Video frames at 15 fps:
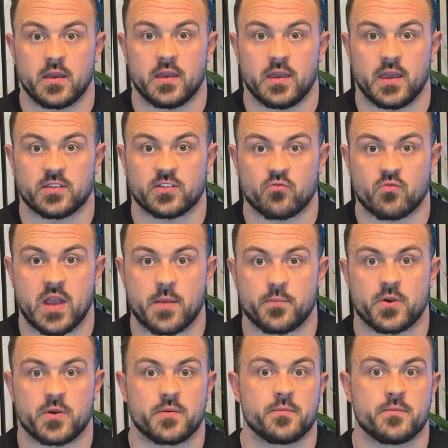it's a
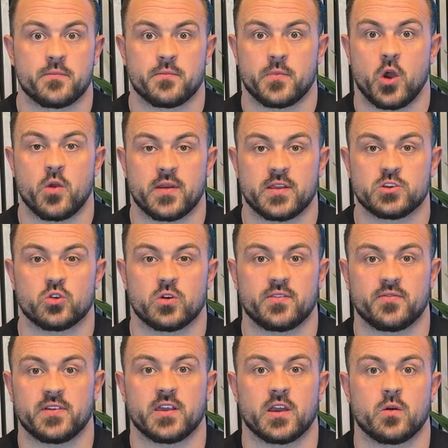wrap. Hope you enjoyed the
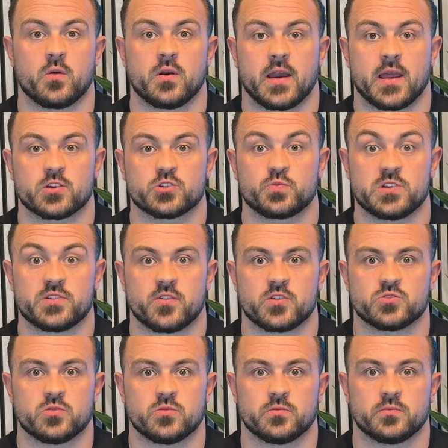video, and I'll speak to you very
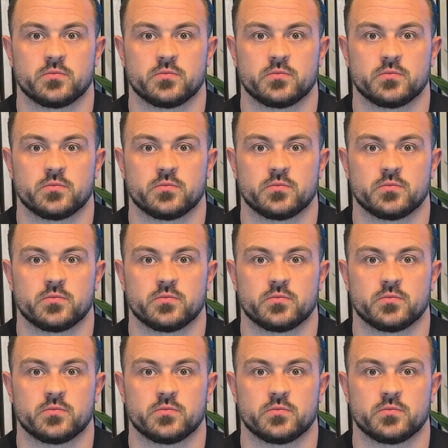soon.